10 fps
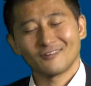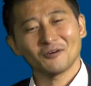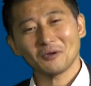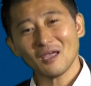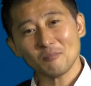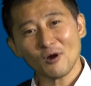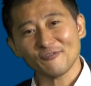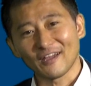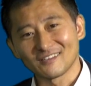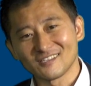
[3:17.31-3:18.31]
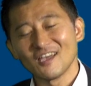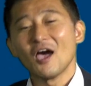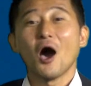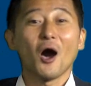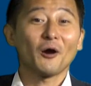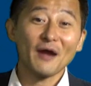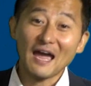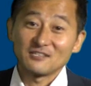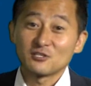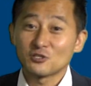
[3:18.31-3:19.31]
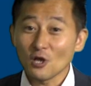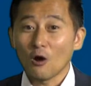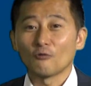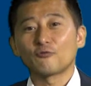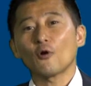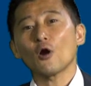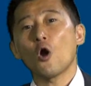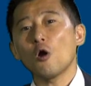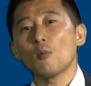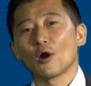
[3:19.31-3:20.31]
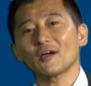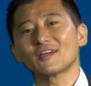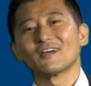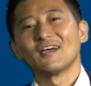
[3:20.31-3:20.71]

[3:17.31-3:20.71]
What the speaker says: Okay, perfect. All right, so for homework,